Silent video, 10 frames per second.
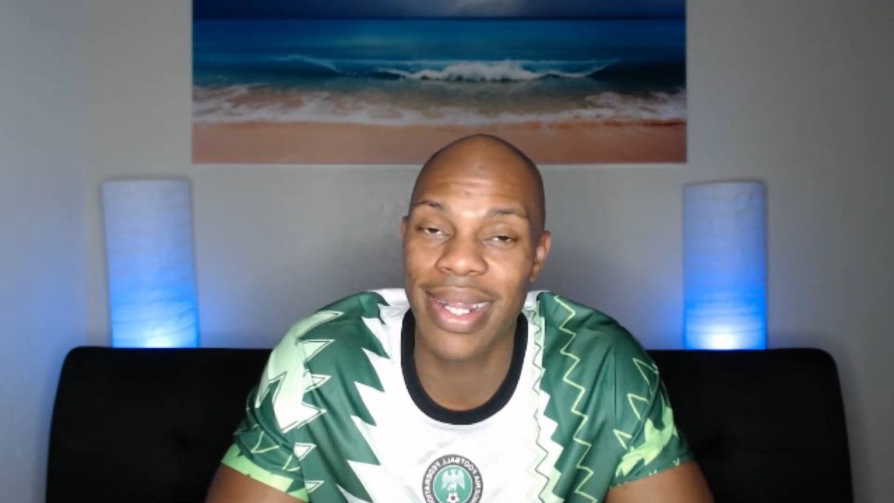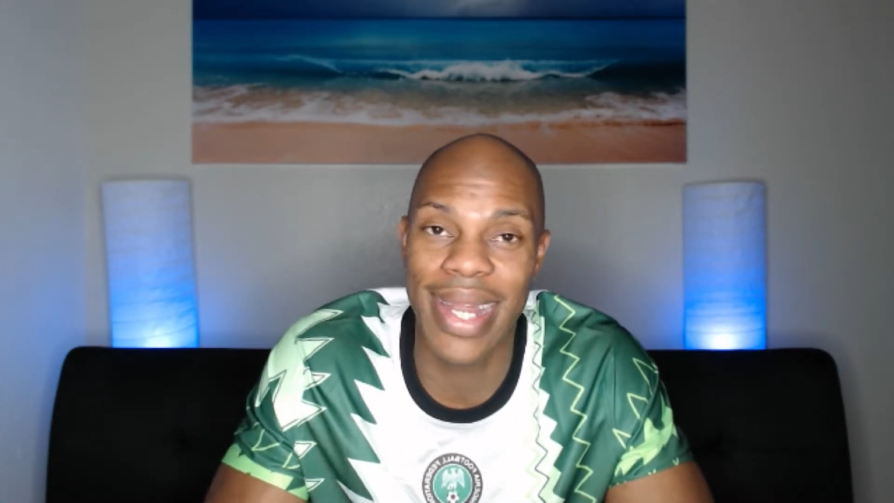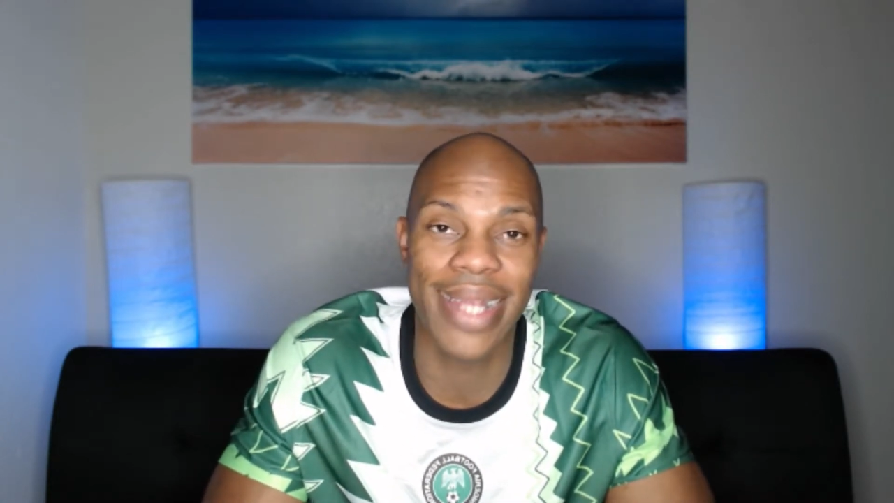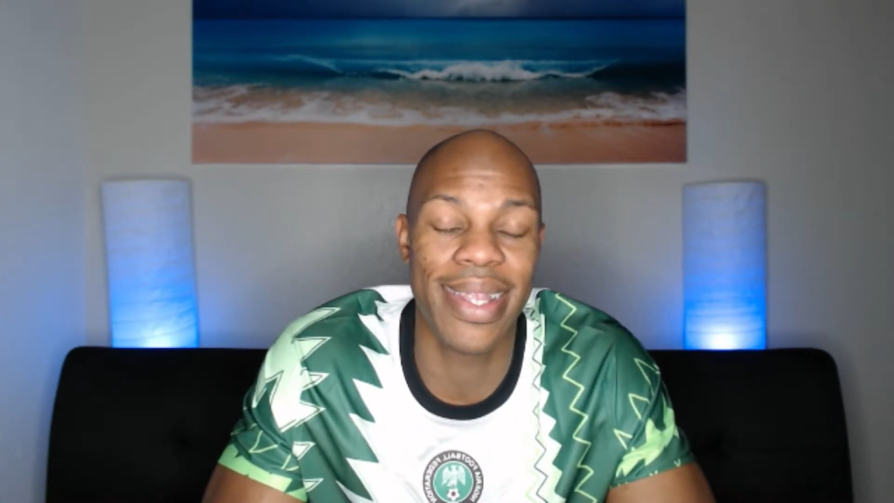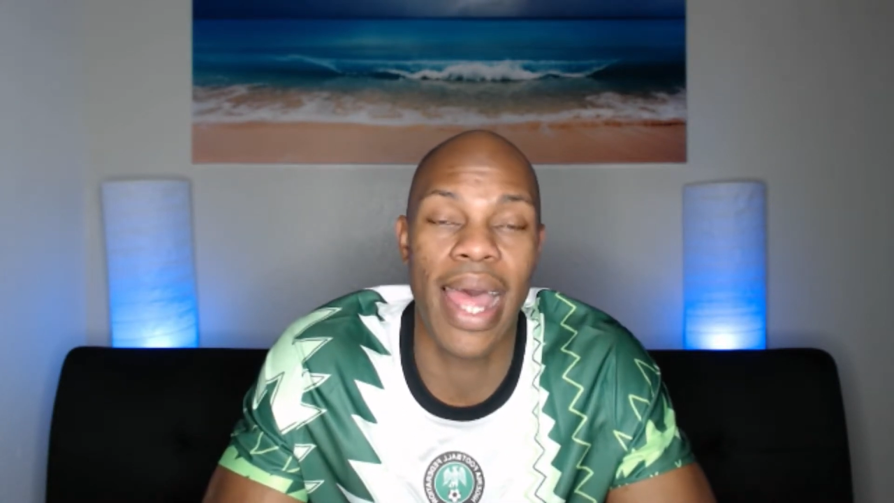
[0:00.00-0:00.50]

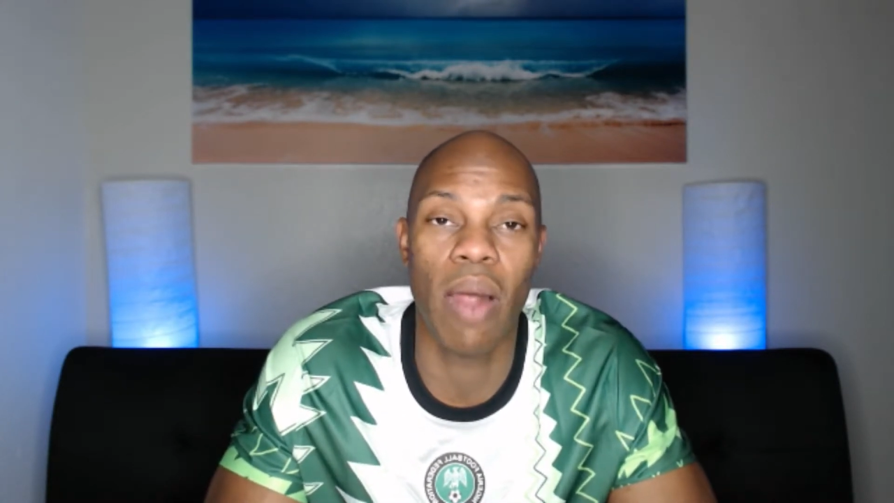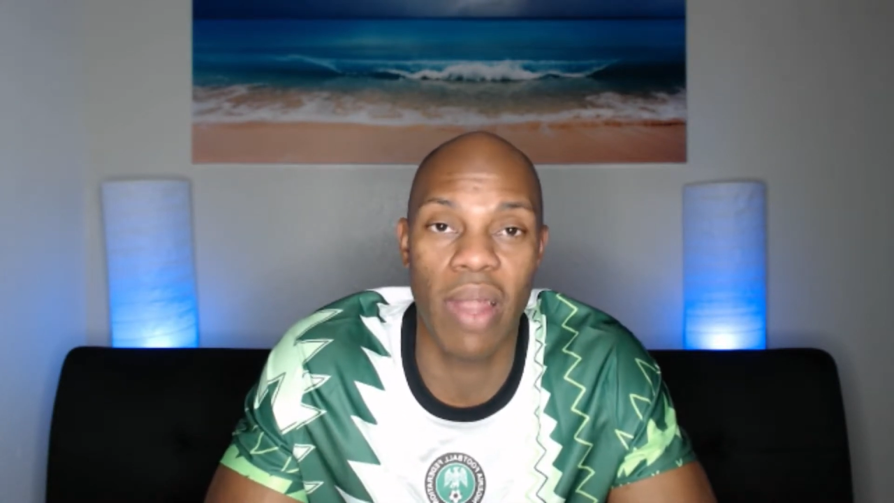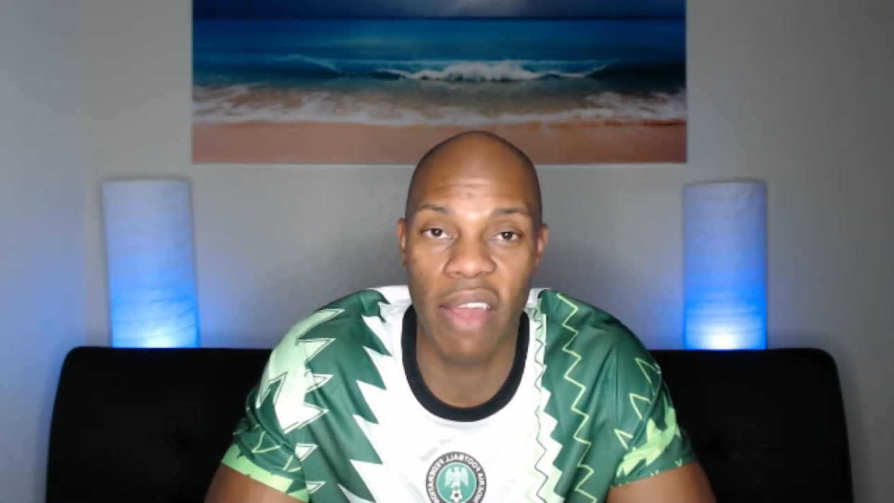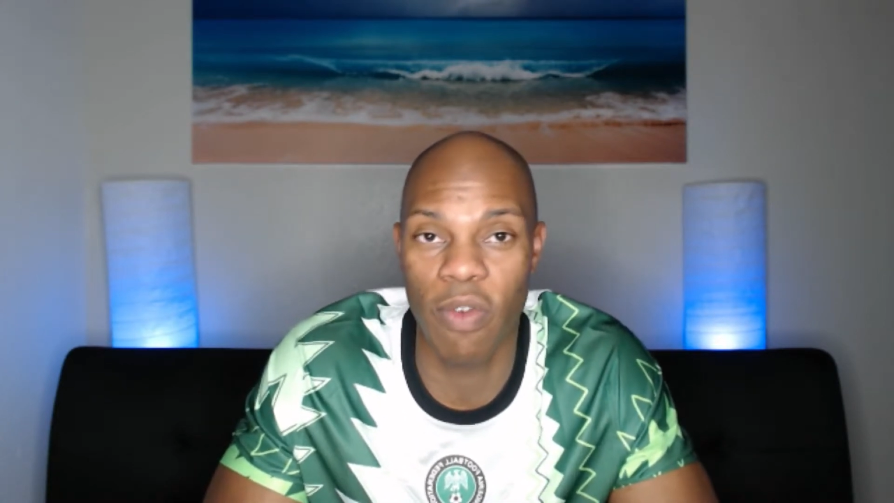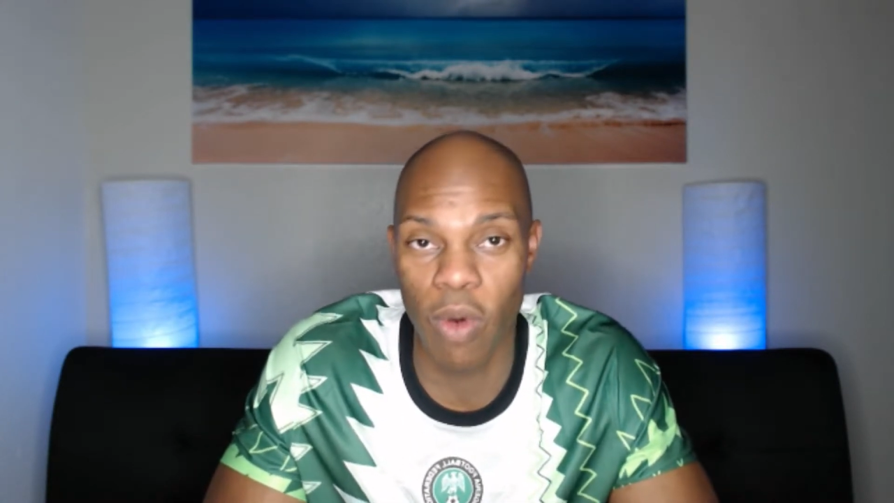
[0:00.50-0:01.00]
that's not how
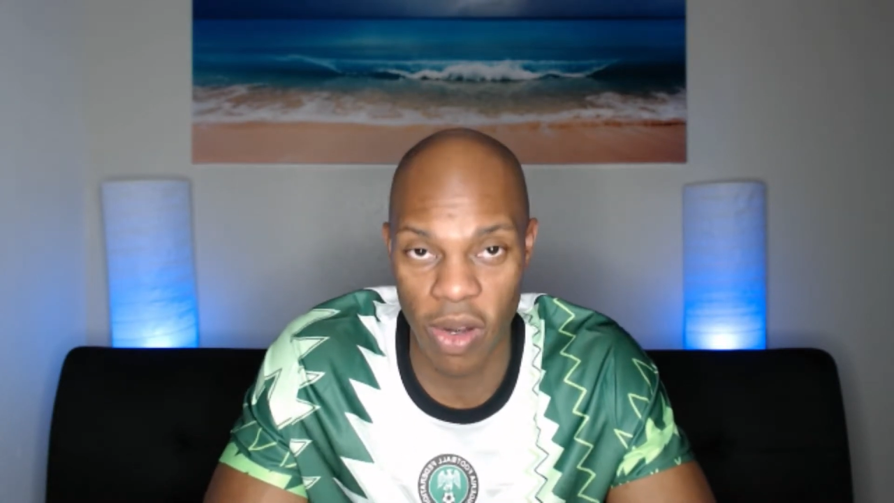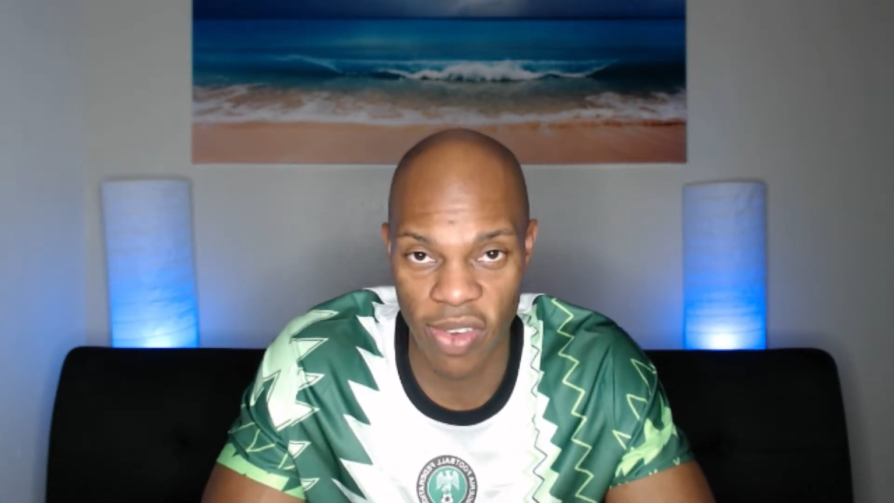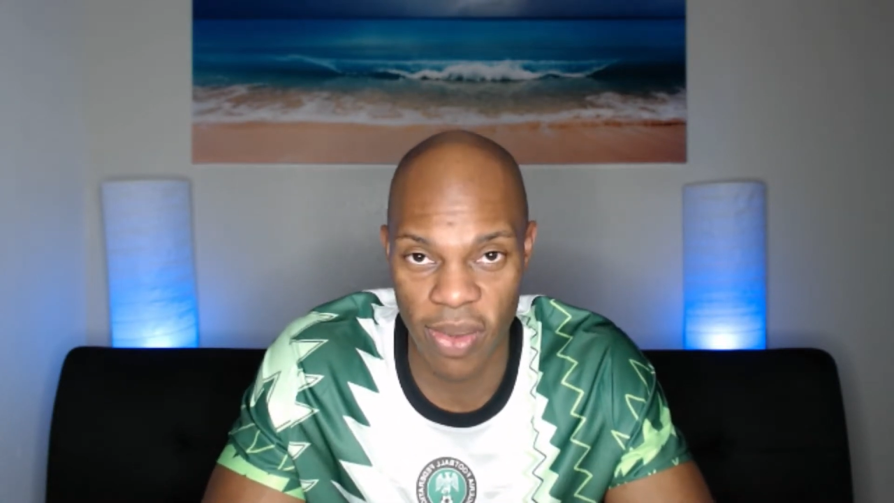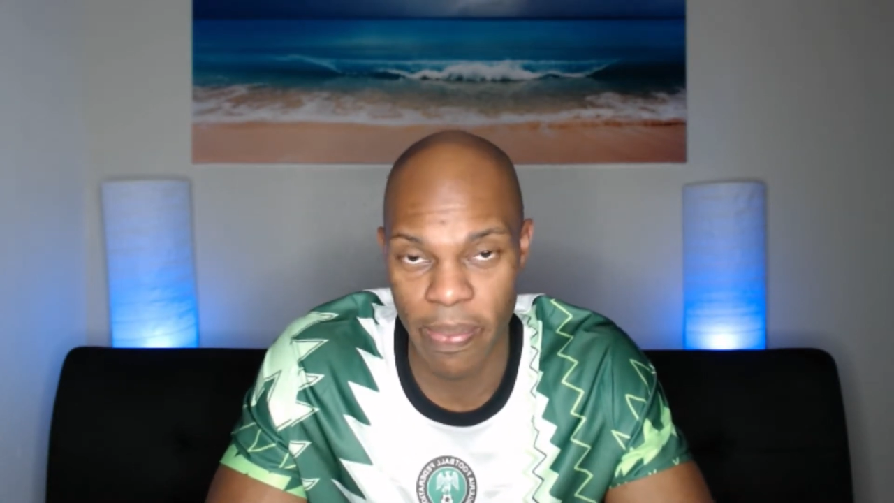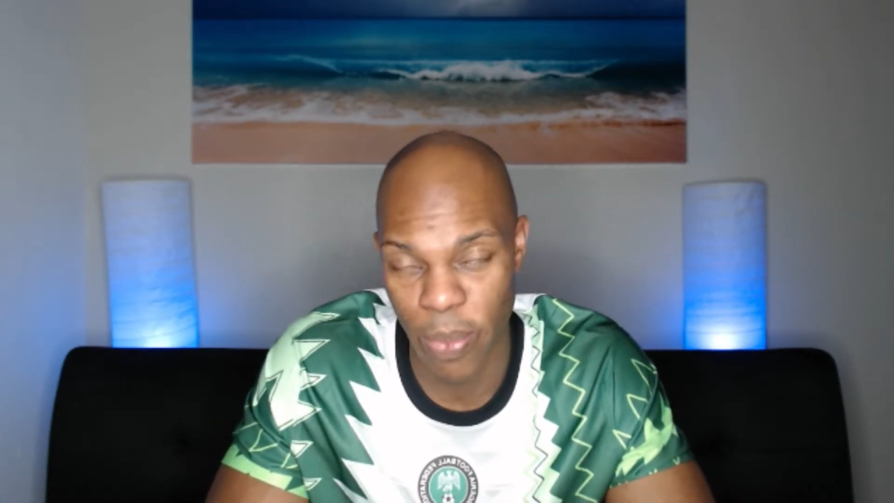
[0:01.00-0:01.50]
life
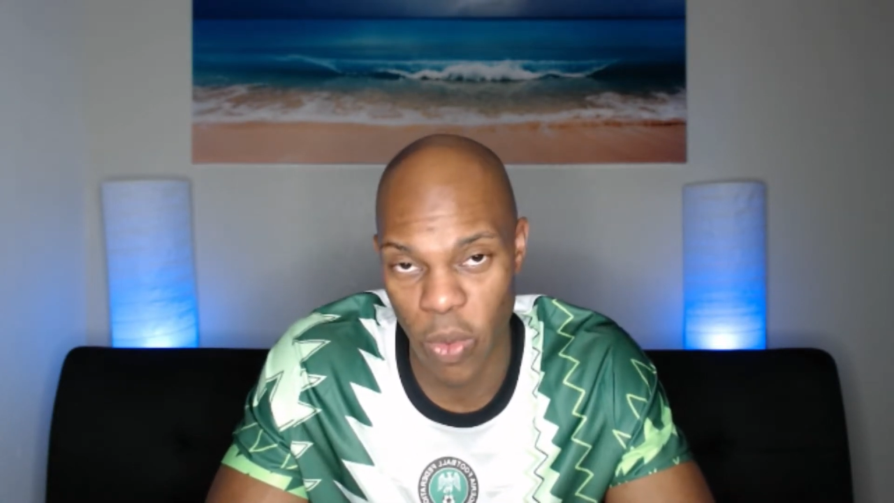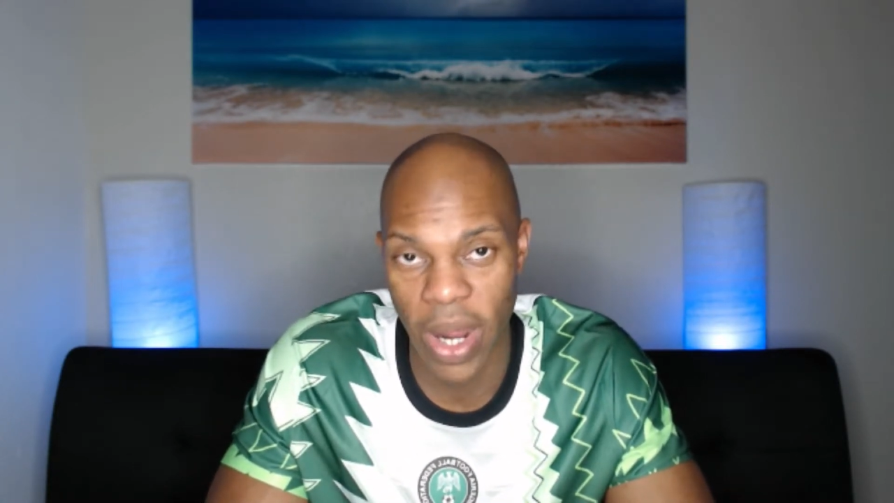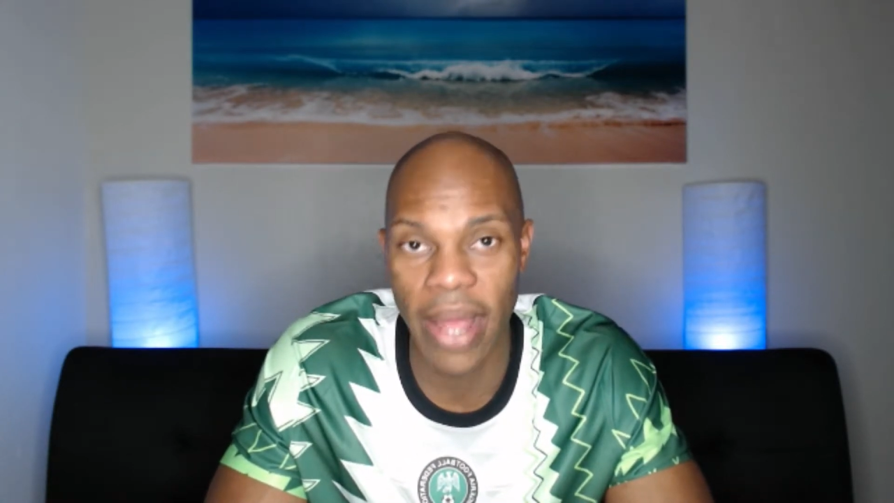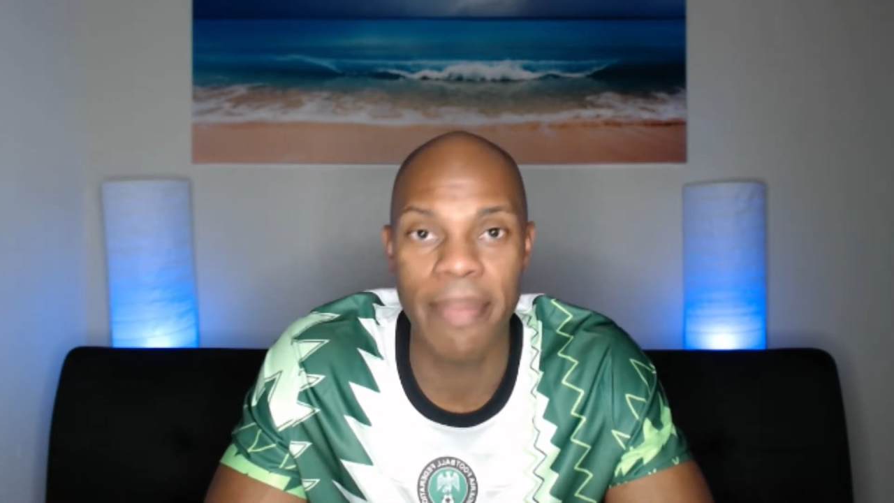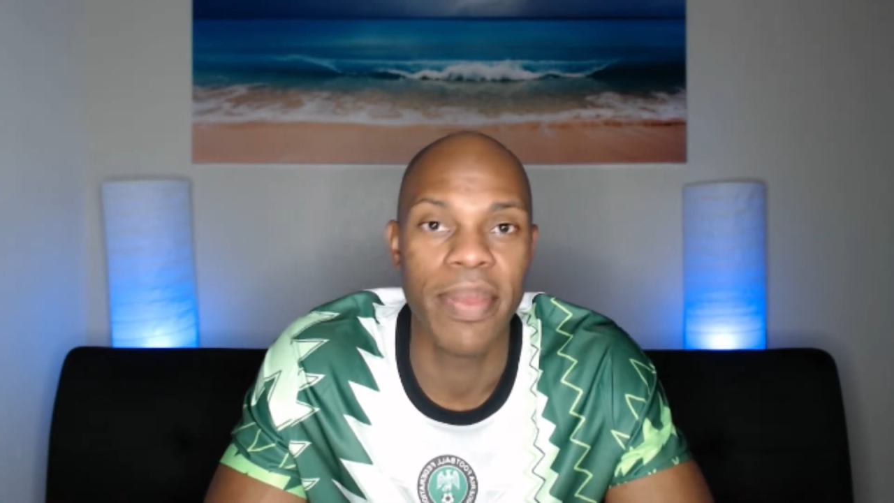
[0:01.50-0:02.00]
works, right?